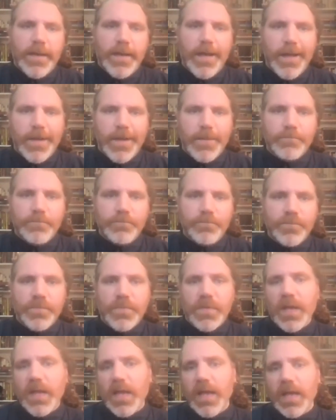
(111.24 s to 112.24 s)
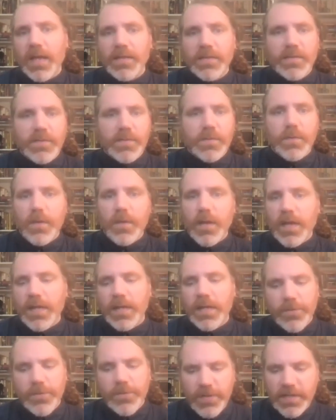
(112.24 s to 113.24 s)
Um, it's an
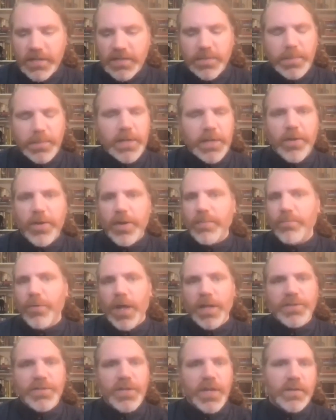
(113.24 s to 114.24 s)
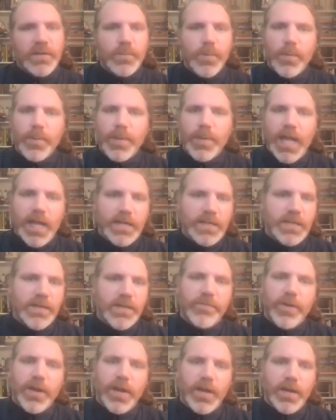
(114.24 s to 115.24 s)
interdisciplinary project where we had
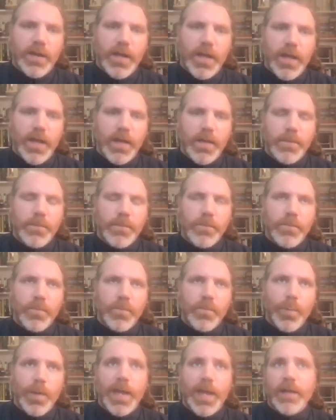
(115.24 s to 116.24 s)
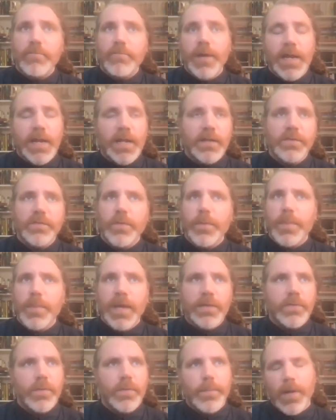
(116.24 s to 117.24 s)
different, um, we had readings from
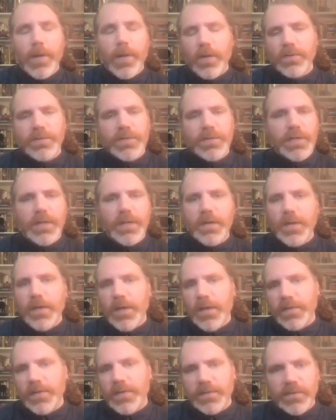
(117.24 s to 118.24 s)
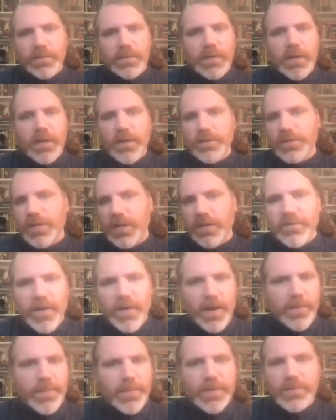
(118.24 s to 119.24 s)
anthropology, sociology,
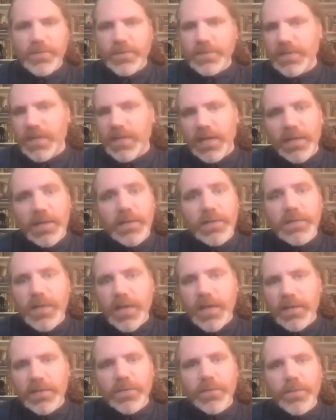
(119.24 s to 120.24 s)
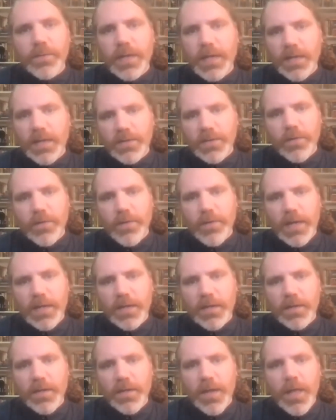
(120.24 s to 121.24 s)
environmental studies, history,
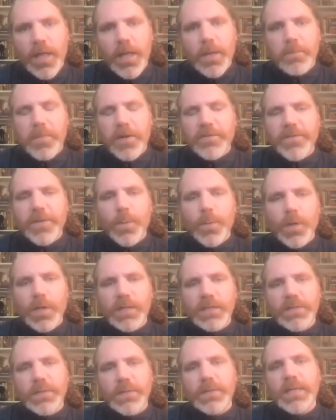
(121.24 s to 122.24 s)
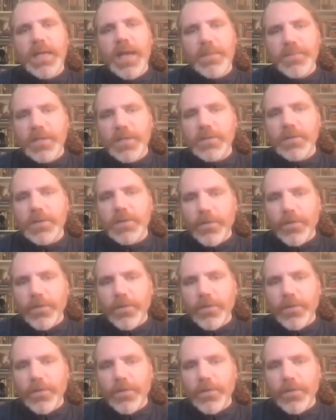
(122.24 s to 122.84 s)
integrated. But if you wanted to adapt it to